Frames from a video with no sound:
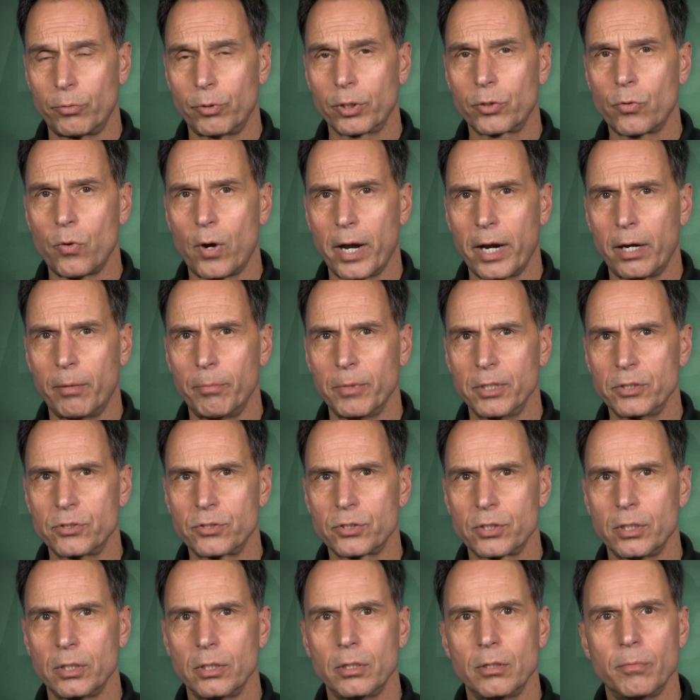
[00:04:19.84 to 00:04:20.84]

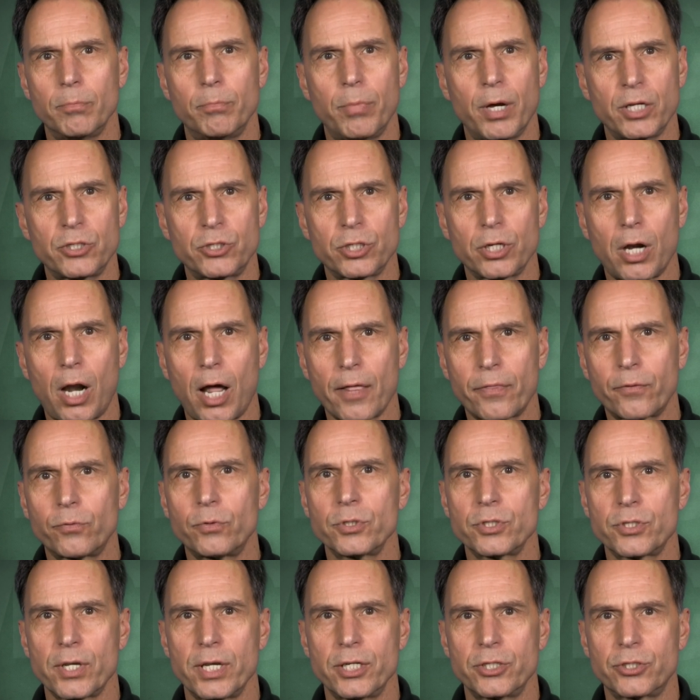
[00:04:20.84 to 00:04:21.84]
requirements, budget
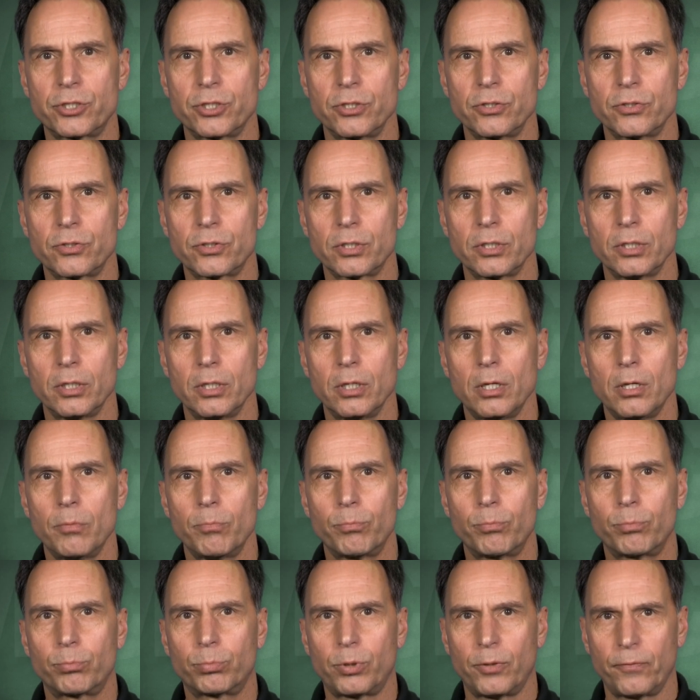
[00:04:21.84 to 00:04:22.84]
authorizations,
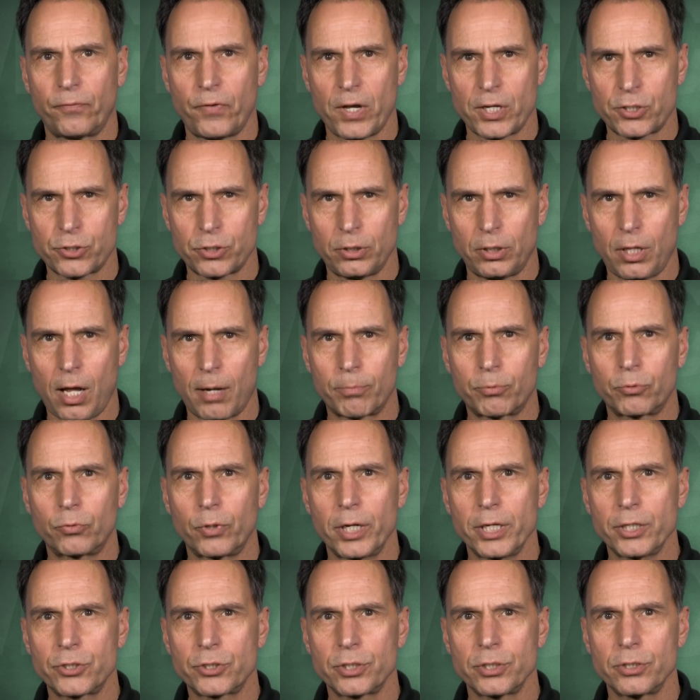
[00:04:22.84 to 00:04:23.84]
professional
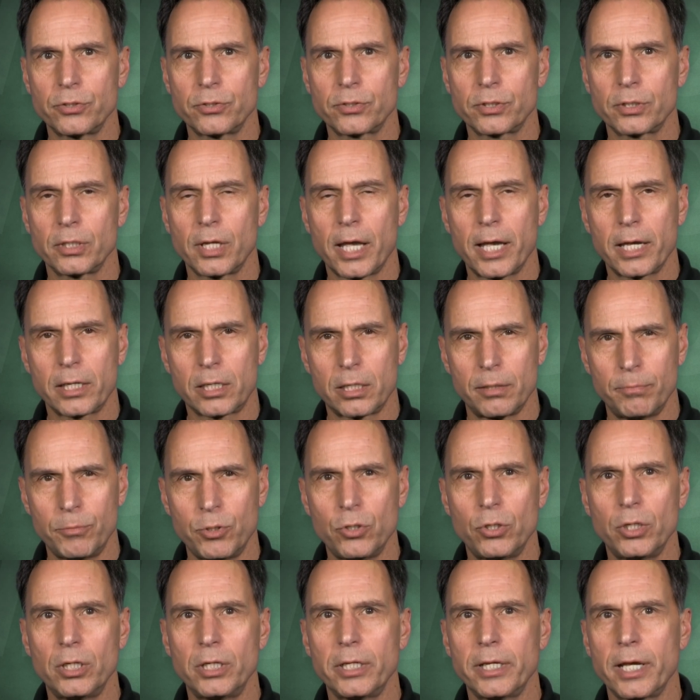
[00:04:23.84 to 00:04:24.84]
operations, and
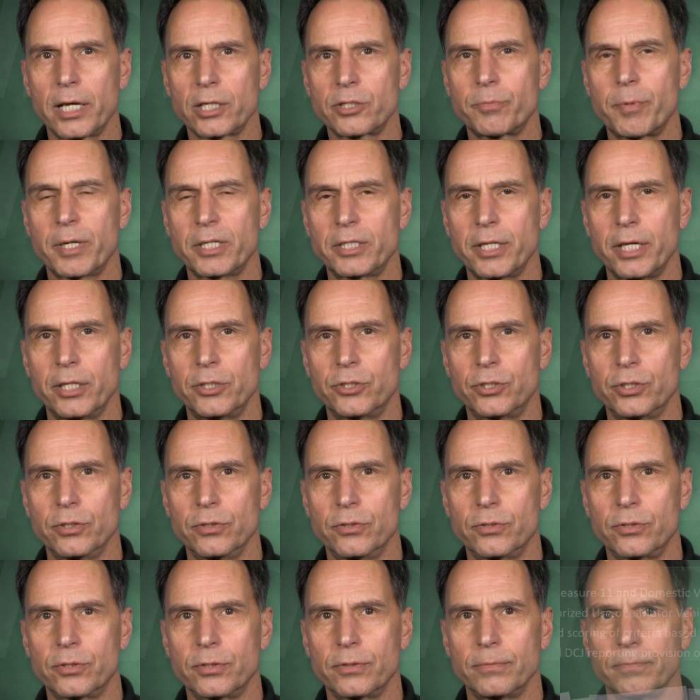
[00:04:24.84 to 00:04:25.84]
community
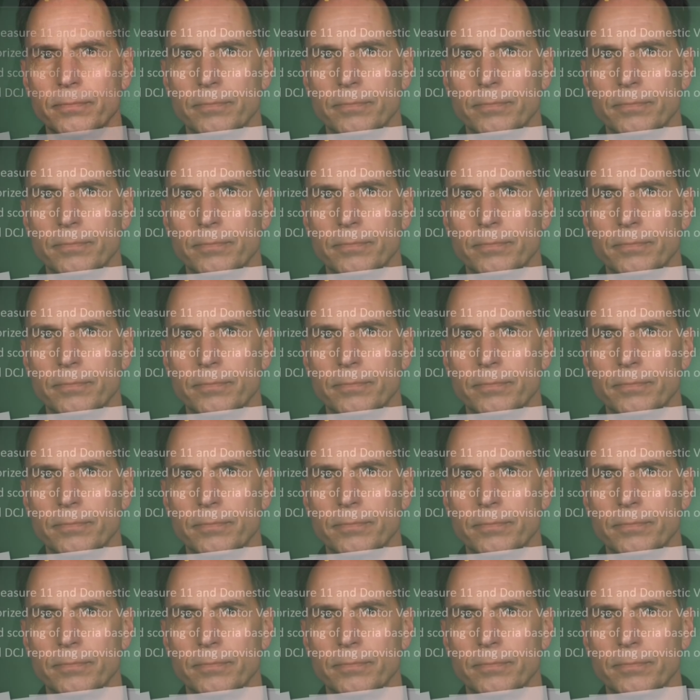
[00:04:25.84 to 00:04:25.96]
expectations.